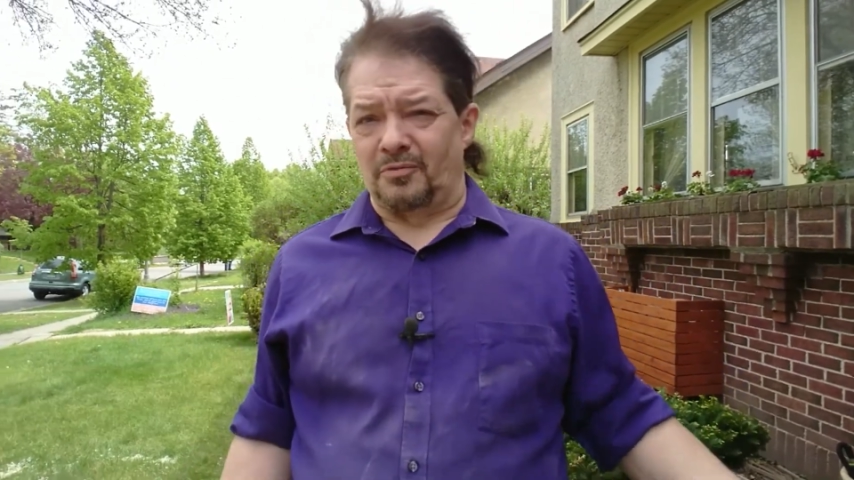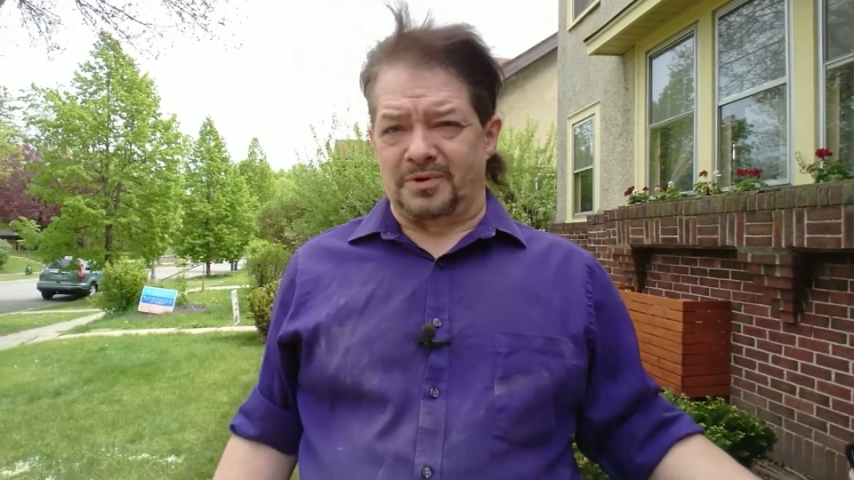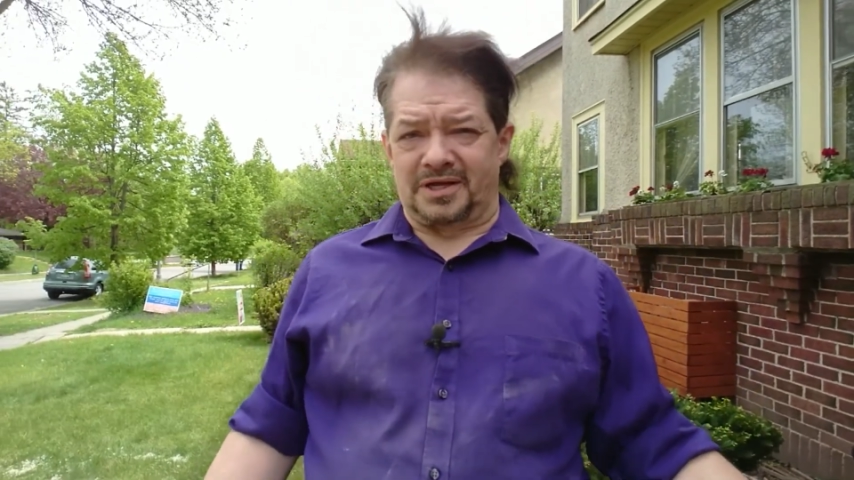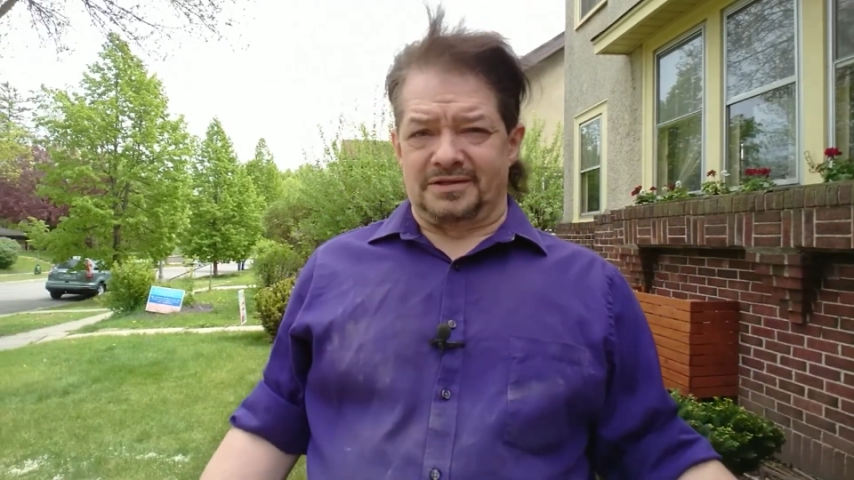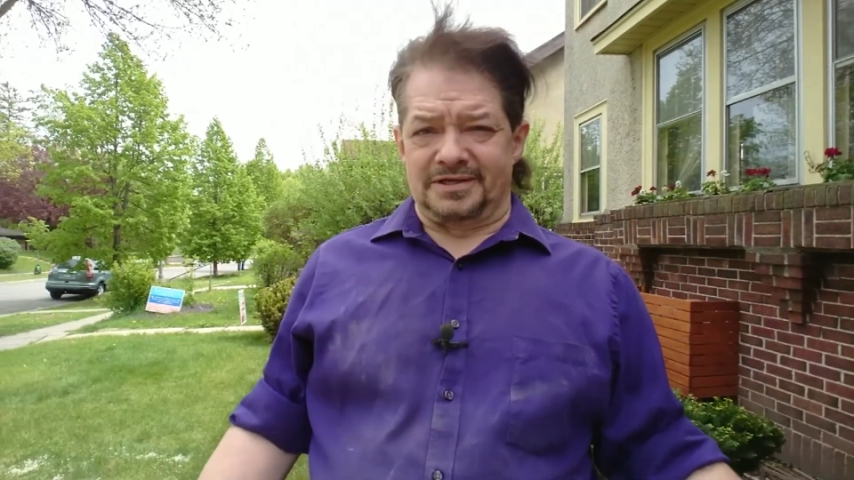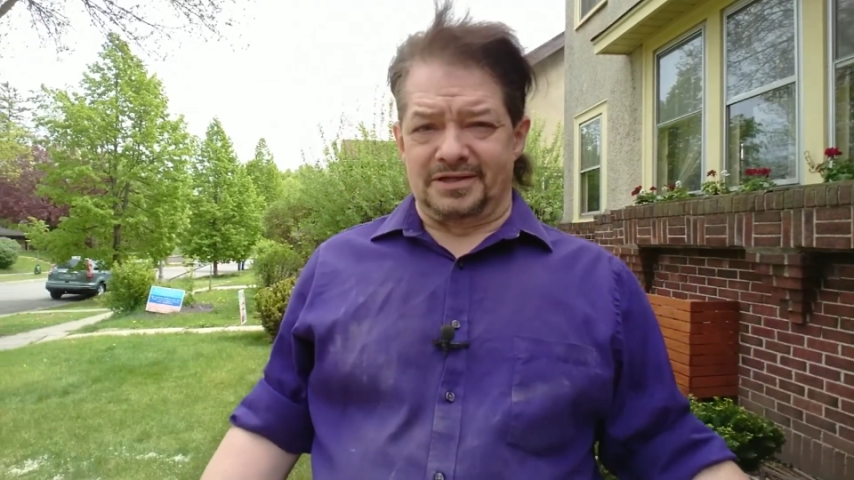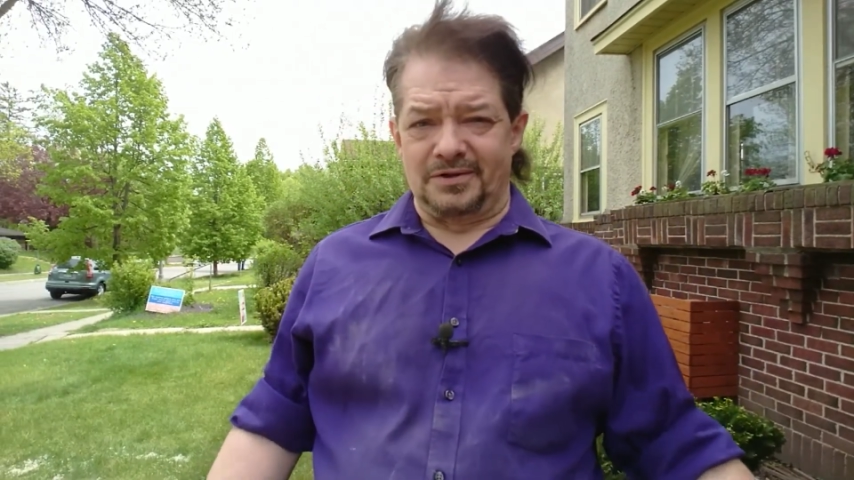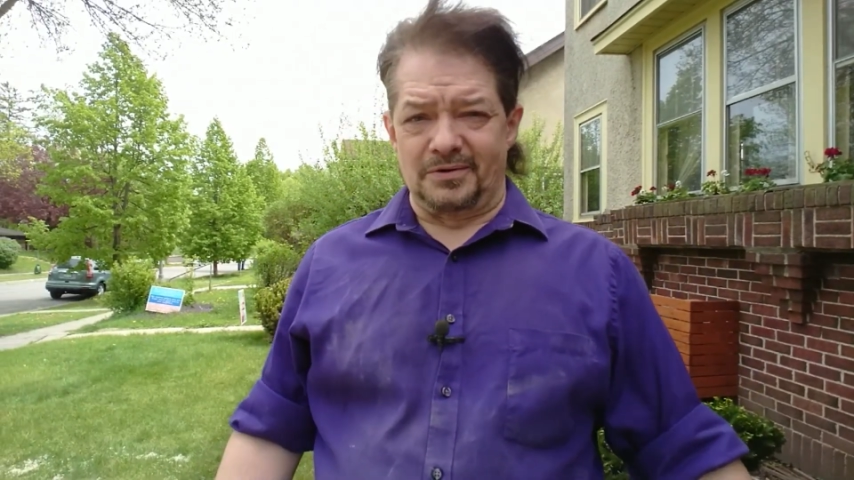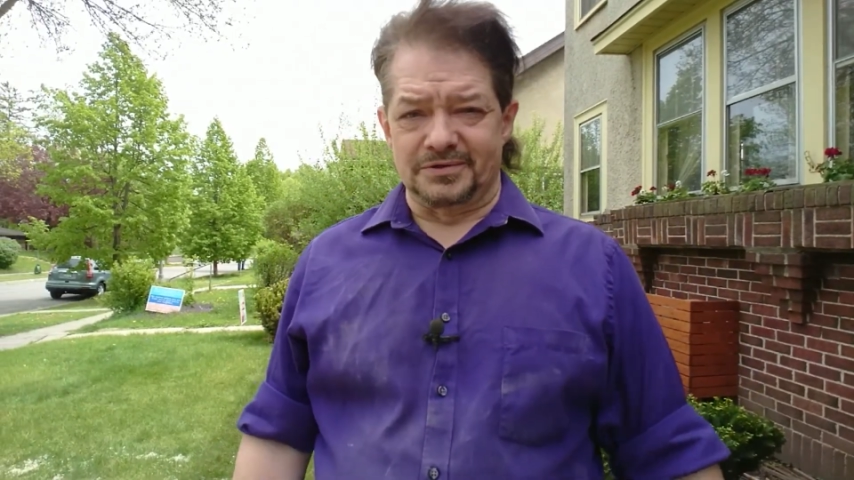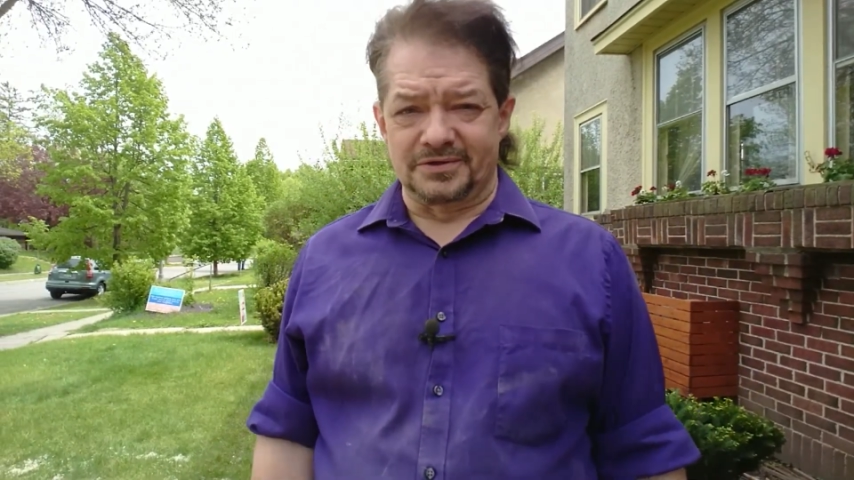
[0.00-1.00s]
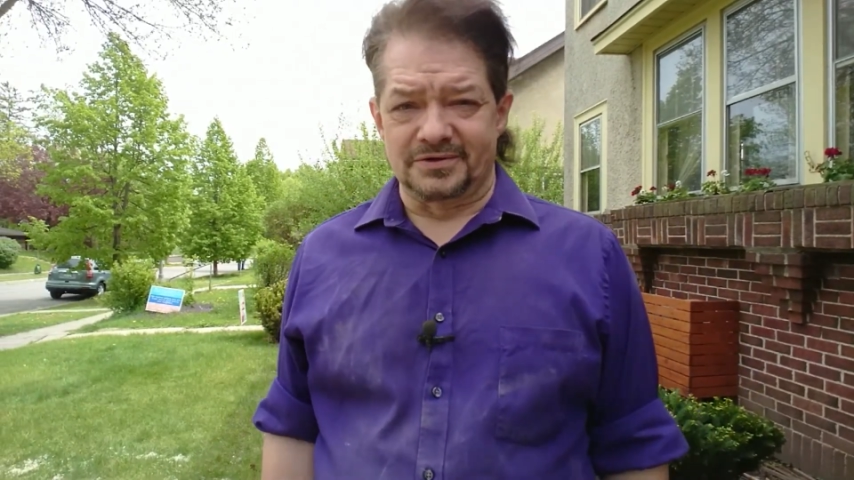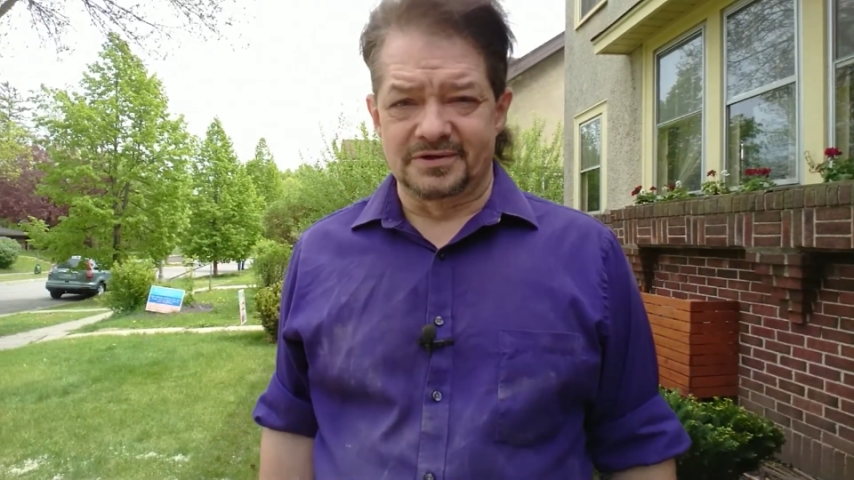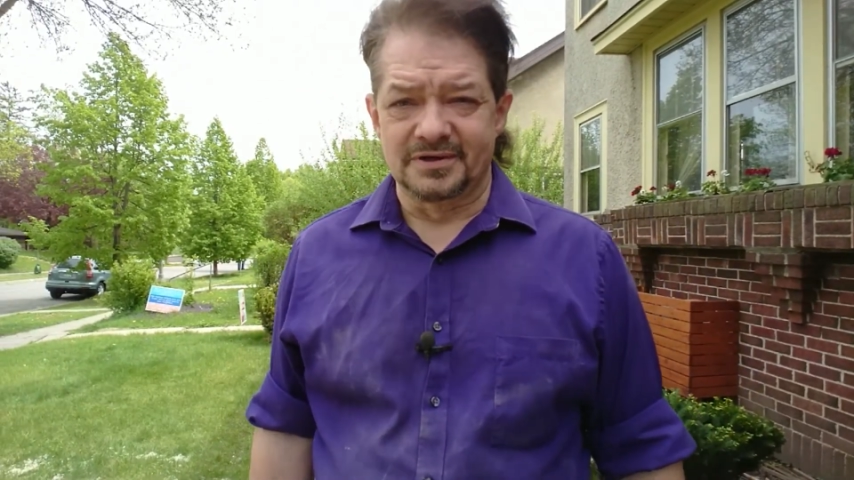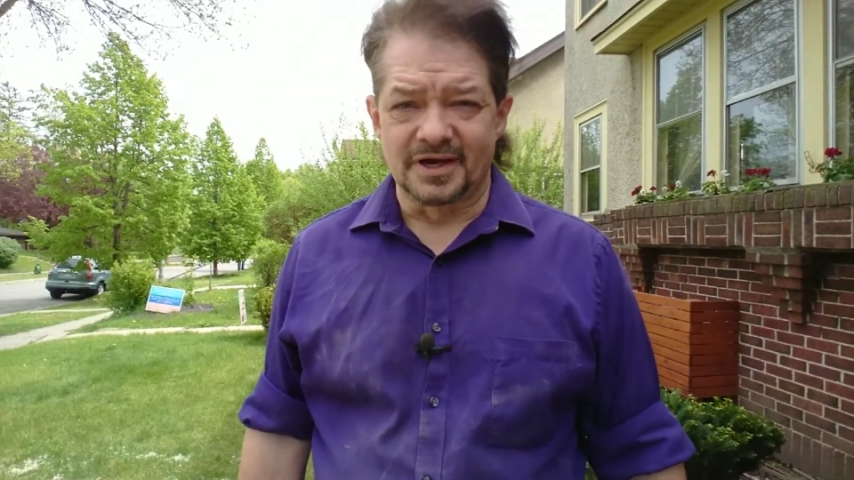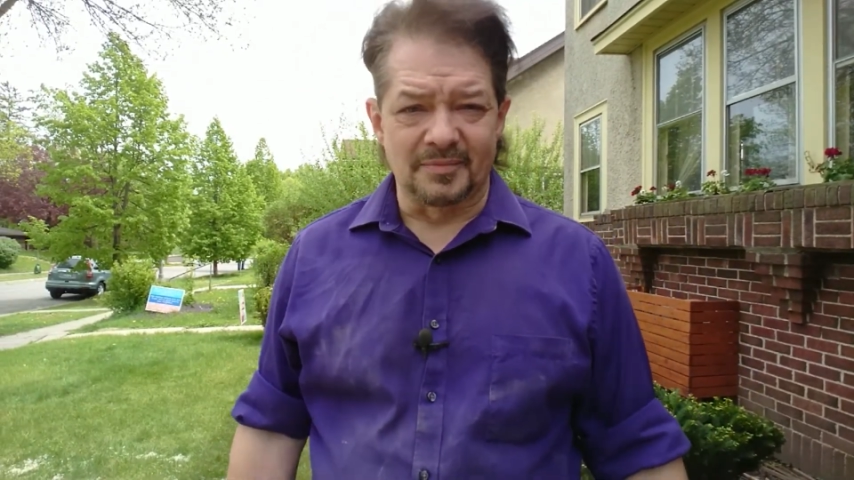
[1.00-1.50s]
getting a little older,